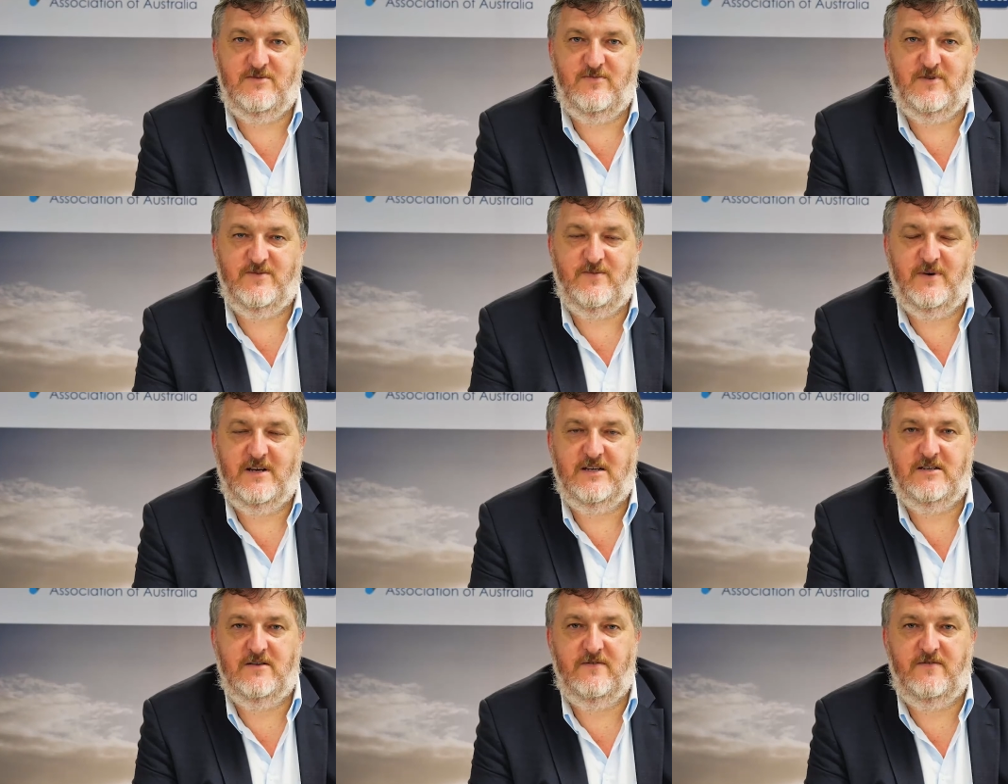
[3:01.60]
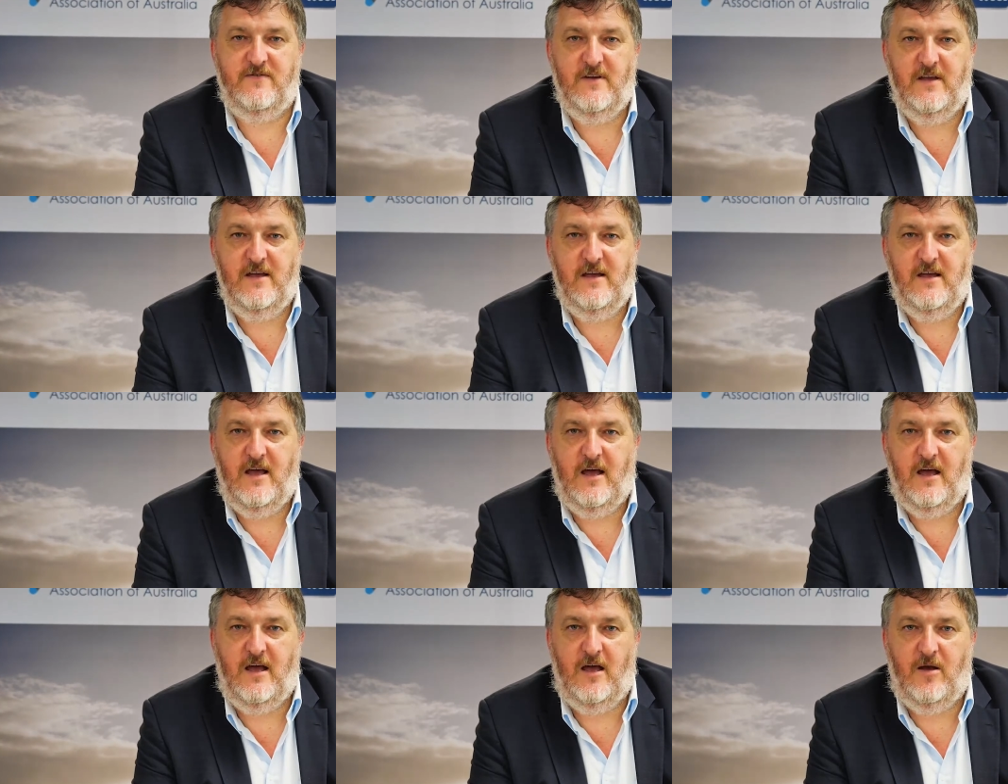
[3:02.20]
perspective
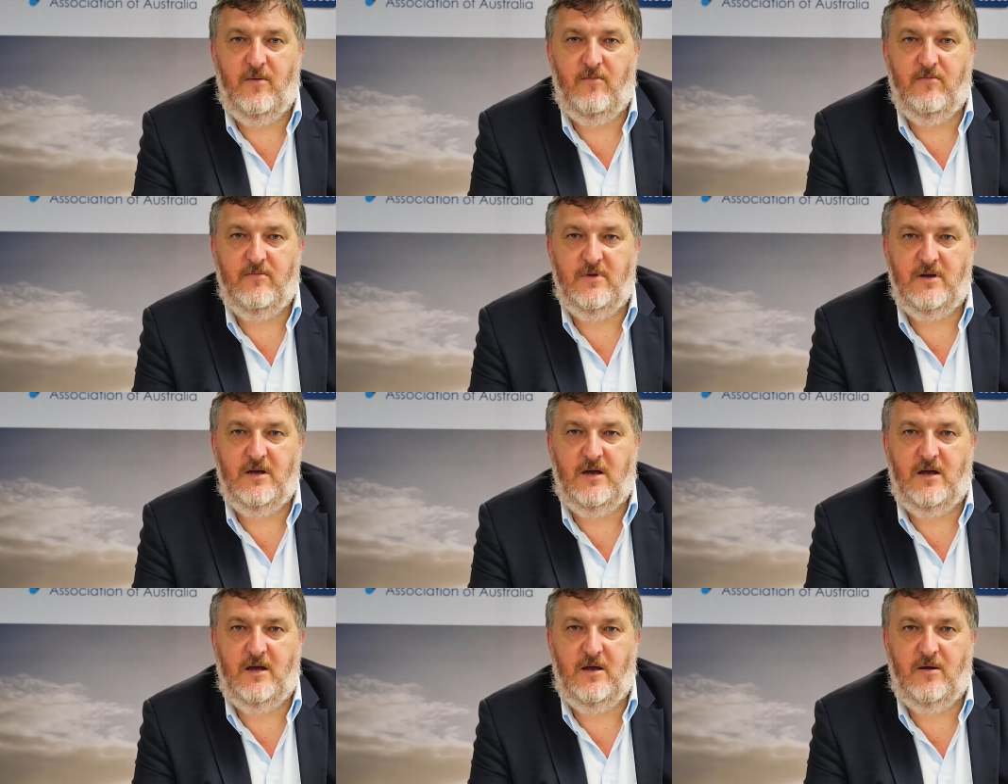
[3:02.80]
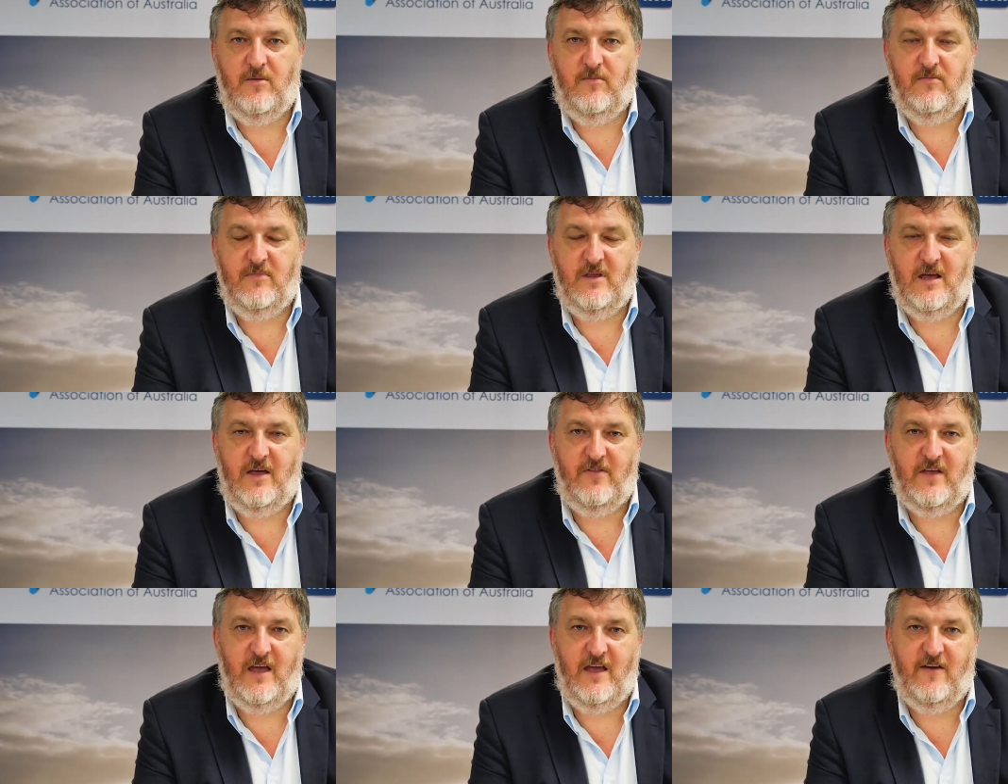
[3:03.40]

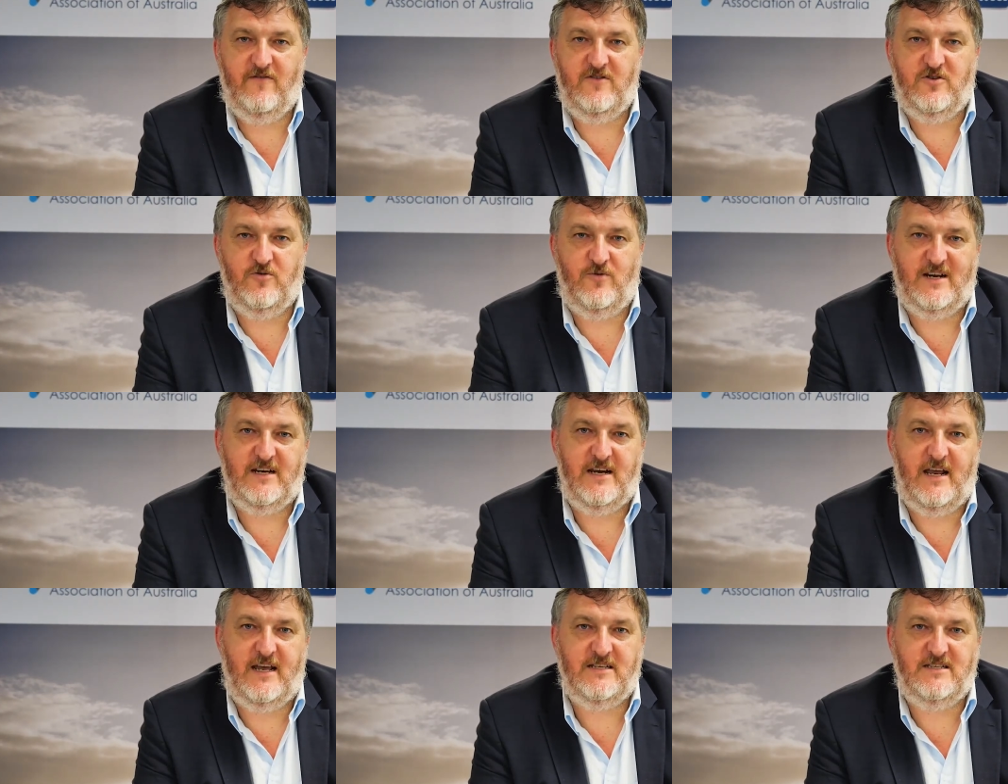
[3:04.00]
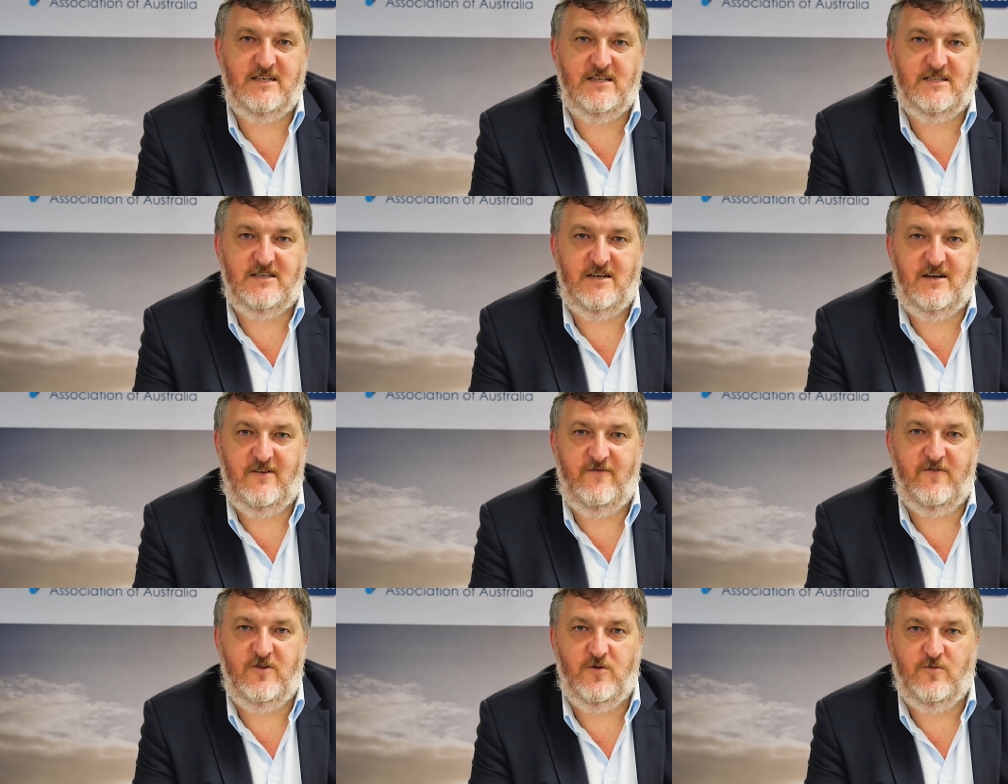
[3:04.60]
they have direct access
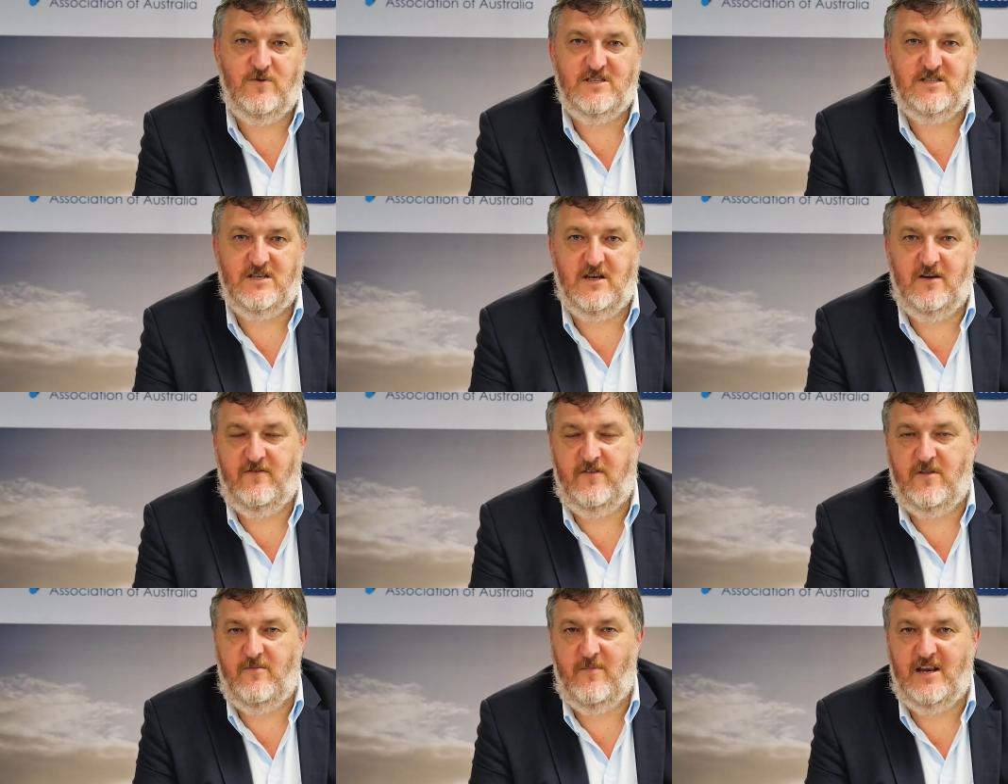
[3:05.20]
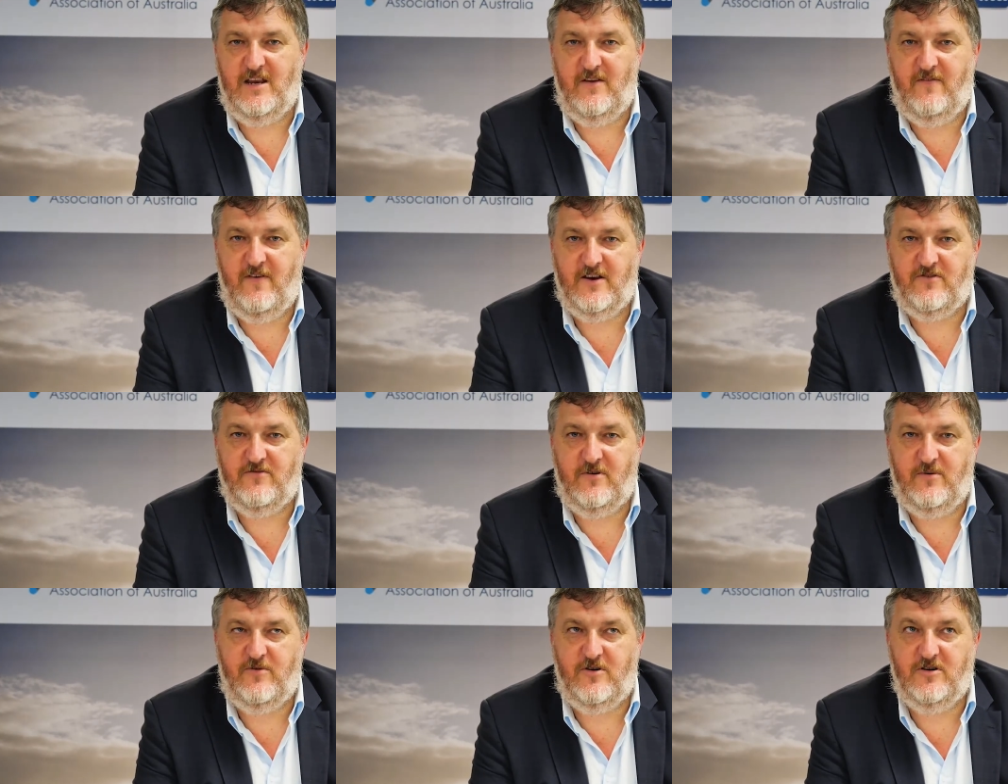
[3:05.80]
and influence over the
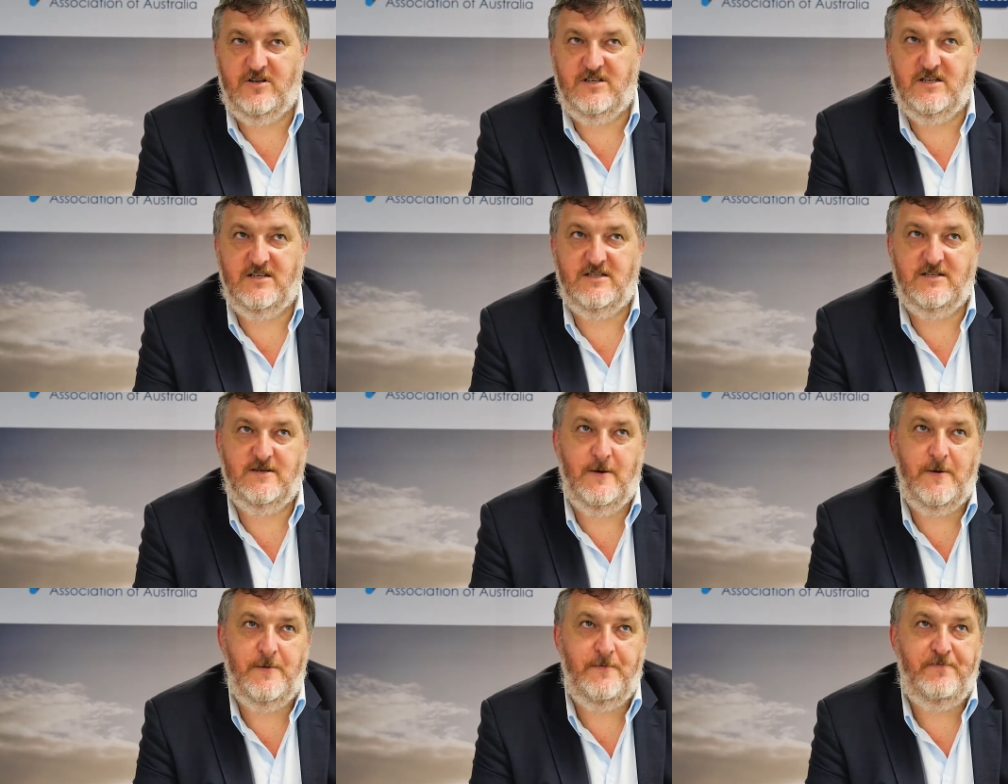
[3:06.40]
manufacturing process.